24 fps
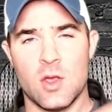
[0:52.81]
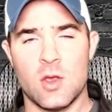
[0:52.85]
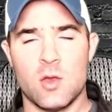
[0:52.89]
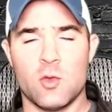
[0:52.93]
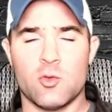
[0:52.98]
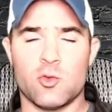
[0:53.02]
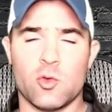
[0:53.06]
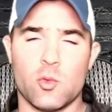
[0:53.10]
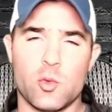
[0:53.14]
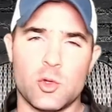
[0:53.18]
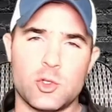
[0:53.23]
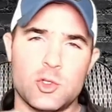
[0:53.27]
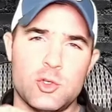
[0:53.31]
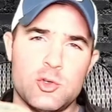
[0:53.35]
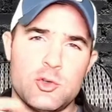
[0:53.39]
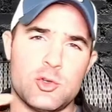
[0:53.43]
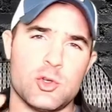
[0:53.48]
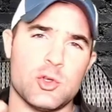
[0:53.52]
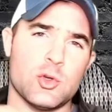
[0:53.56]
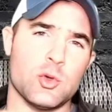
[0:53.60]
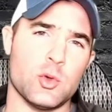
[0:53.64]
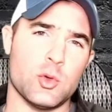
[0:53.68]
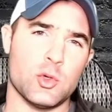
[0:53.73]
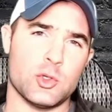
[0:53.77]
So, what you
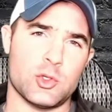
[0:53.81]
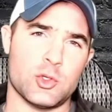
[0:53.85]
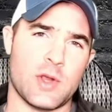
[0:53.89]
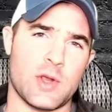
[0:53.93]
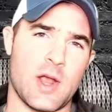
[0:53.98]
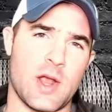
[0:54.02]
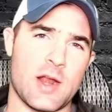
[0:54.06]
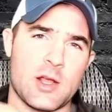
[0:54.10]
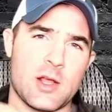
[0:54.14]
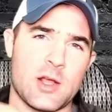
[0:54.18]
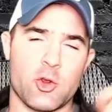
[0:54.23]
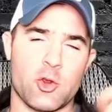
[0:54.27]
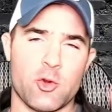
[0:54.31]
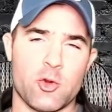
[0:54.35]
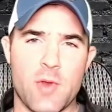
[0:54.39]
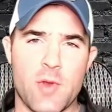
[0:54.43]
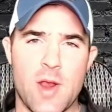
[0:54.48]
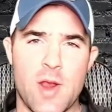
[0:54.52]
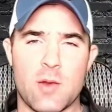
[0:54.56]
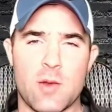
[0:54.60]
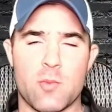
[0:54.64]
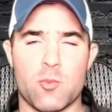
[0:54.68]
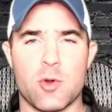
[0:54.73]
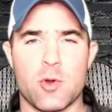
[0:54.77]
do is you kind of
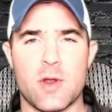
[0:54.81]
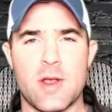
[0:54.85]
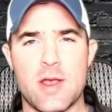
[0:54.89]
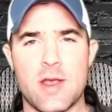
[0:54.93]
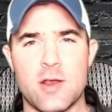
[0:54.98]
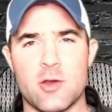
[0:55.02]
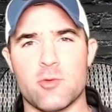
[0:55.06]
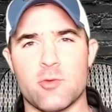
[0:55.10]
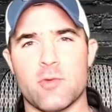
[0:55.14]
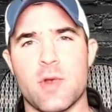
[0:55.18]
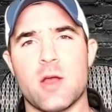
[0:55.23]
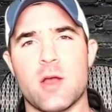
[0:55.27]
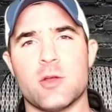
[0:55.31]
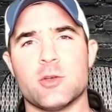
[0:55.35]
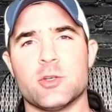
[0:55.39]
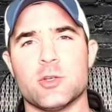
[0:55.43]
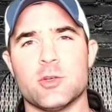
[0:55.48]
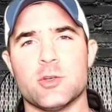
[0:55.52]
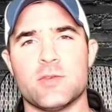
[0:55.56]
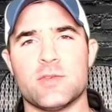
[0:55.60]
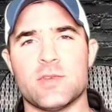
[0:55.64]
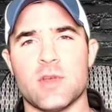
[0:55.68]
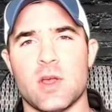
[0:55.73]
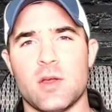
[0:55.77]
create a brand around
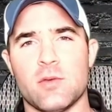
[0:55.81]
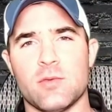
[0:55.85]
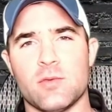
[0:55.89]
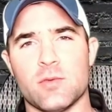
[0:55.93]
yourself,